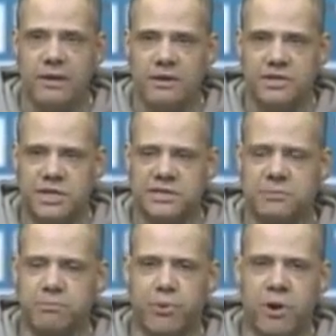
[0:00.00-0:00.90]
just
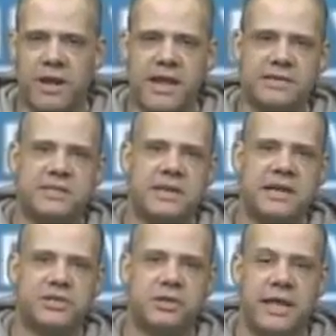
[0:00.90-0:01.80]
broadcast the
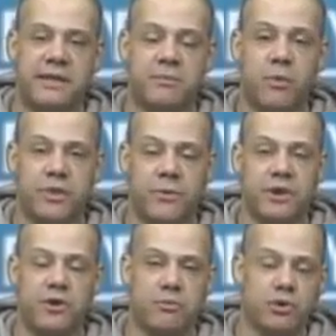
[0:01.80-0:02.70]
national anthem when they're in
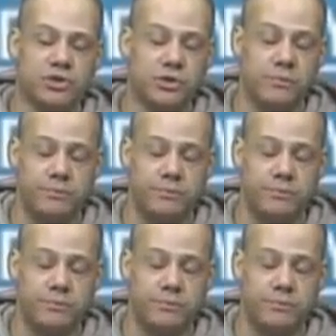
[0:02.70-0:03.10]
commercial.